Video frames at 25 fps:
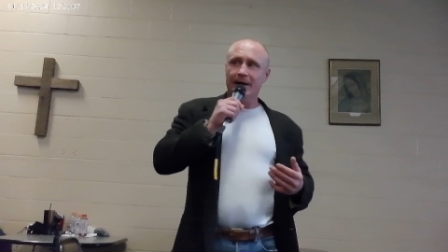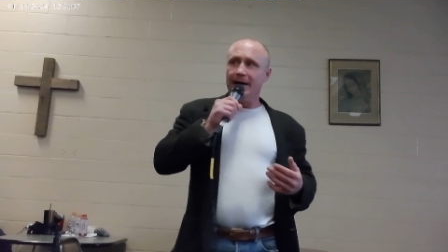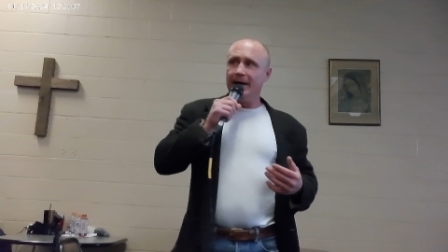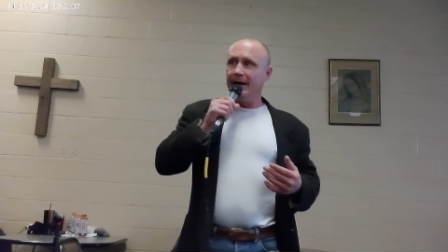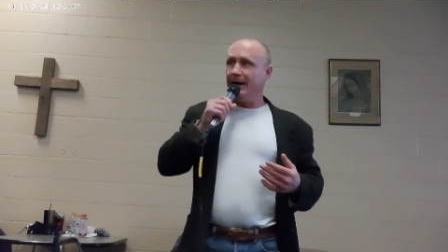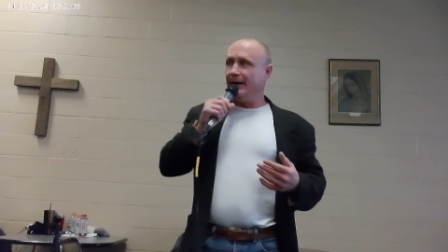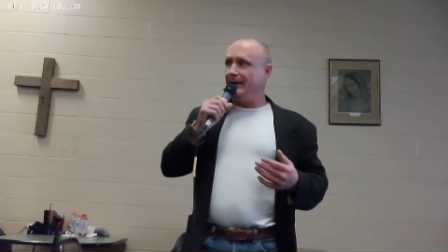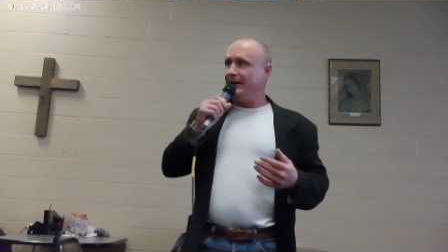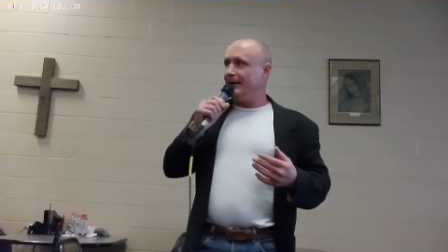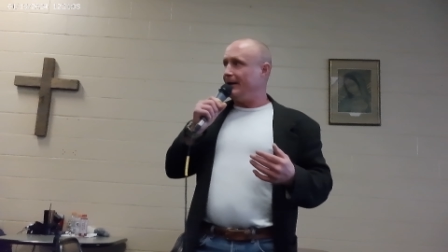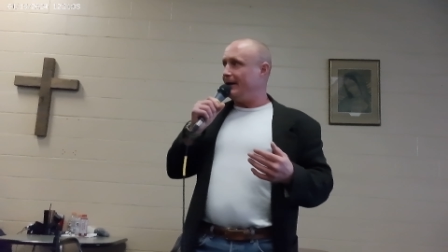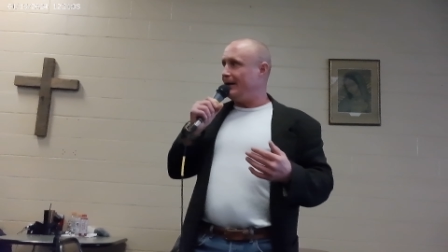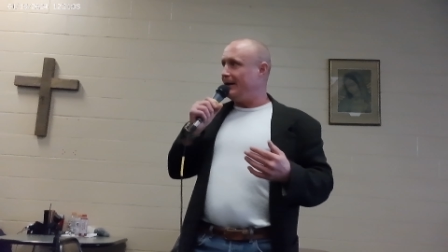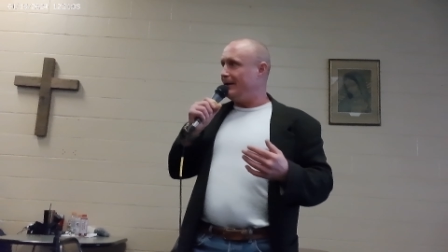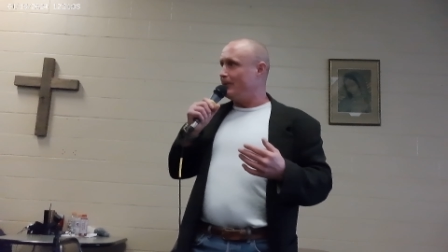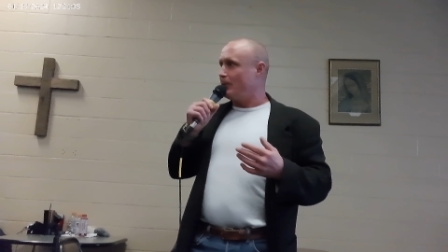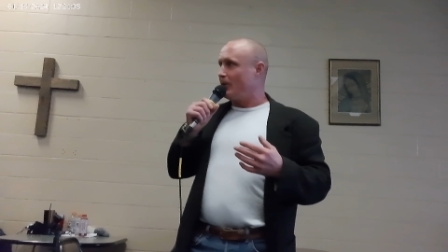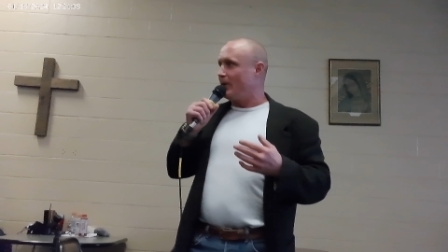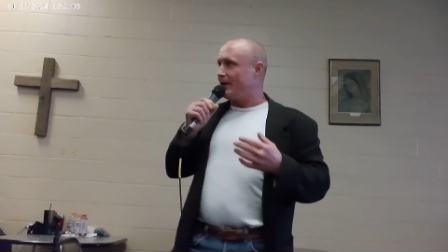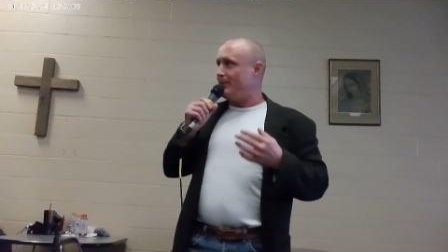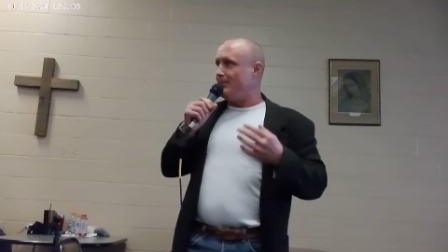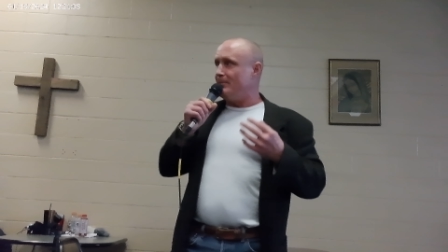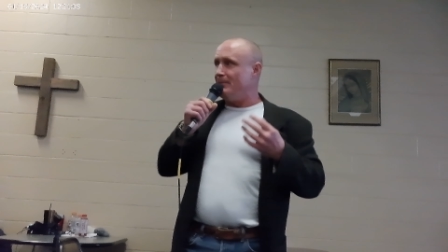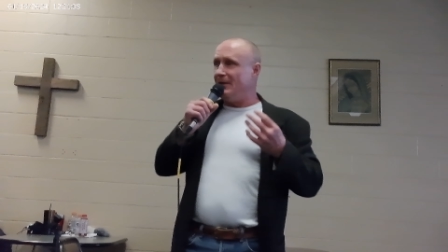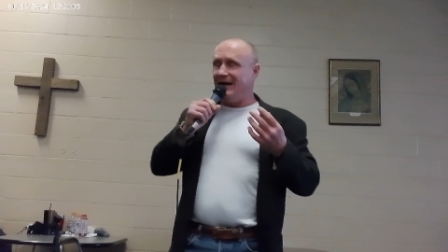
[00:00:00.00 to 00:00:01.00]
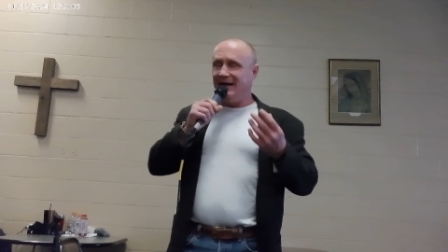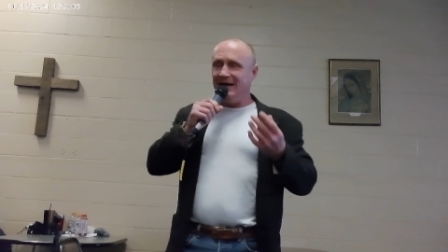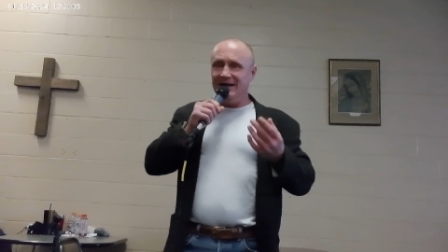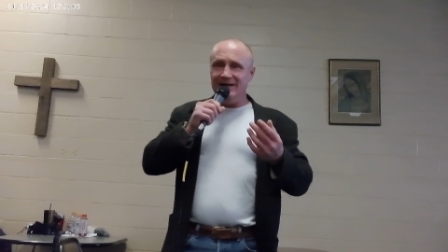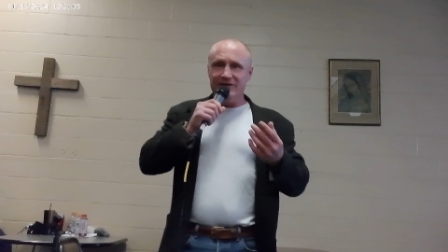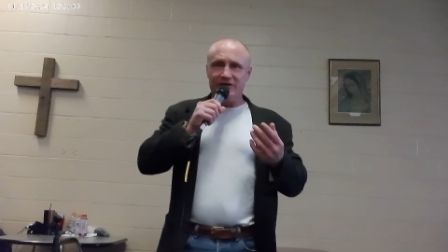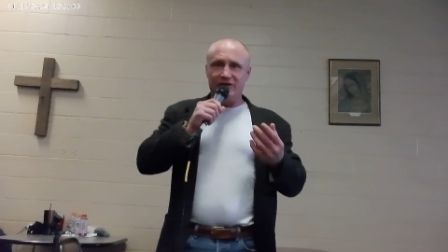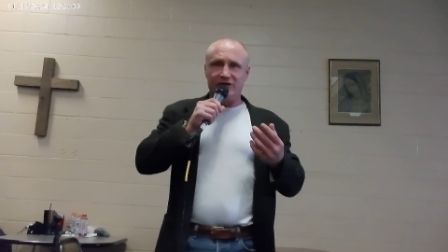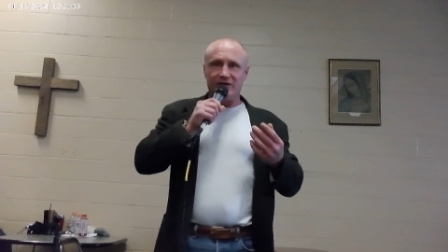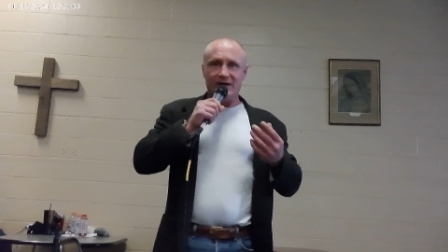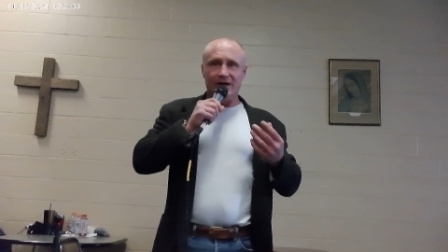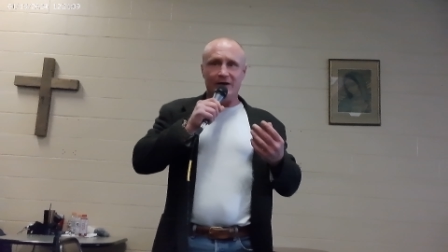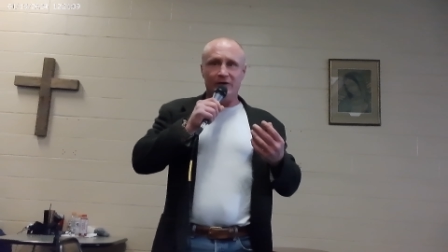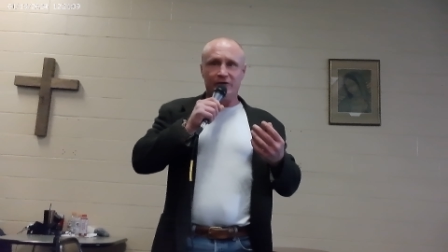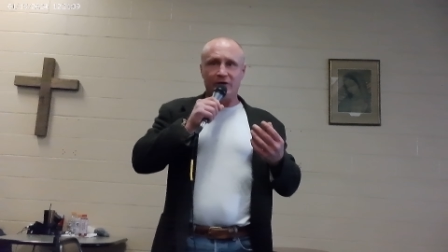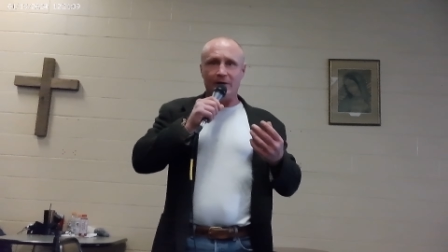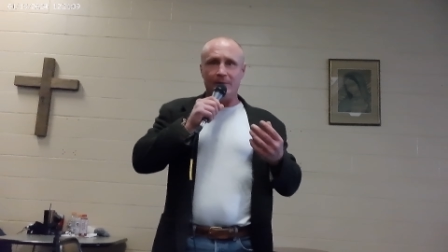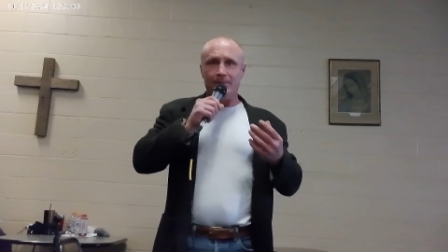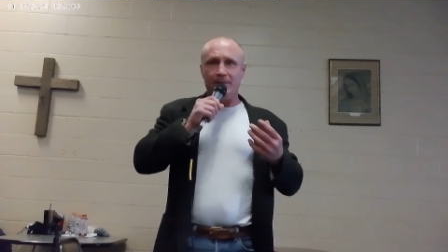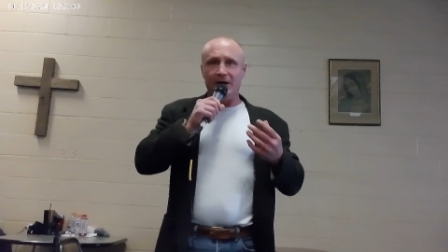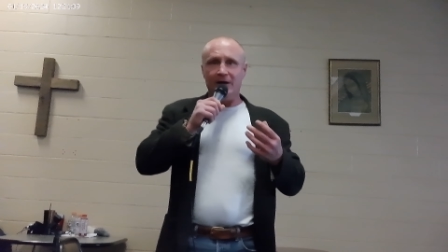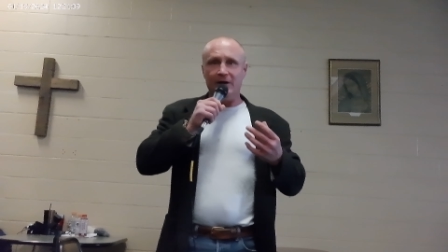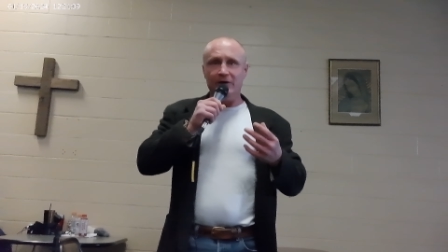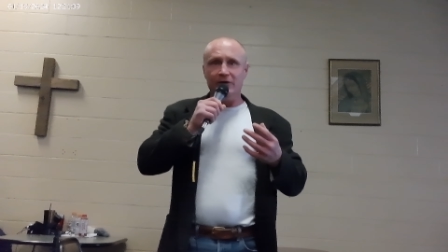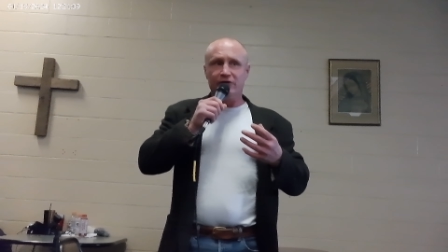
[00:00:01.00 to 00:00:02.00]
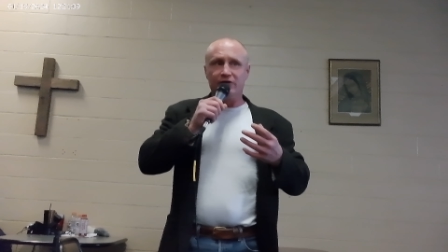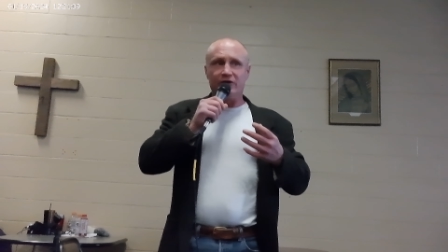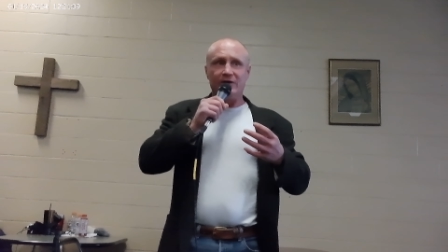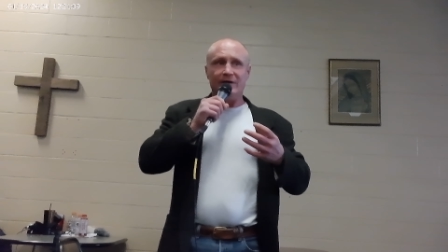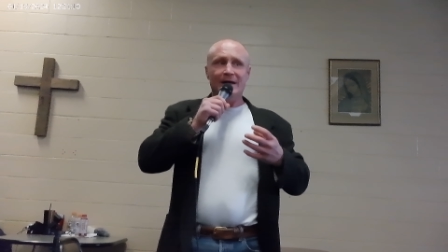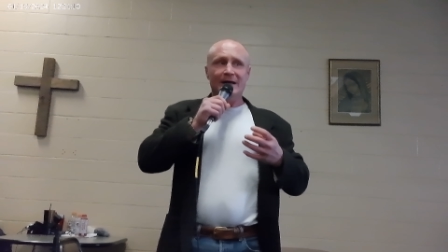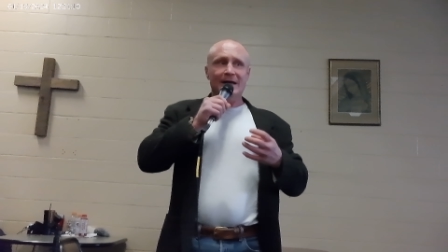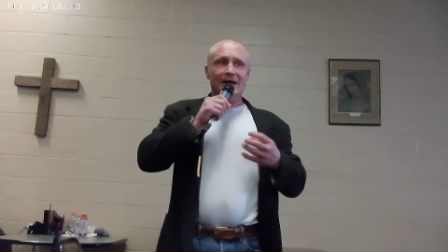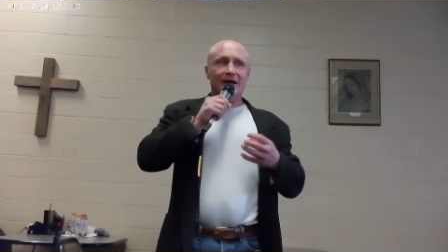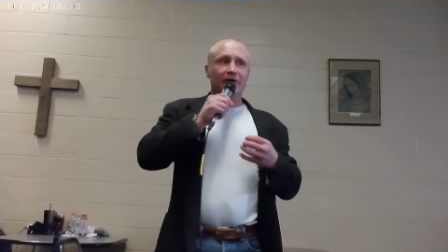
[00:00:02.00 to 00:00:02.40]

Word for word: And, and what it means is it means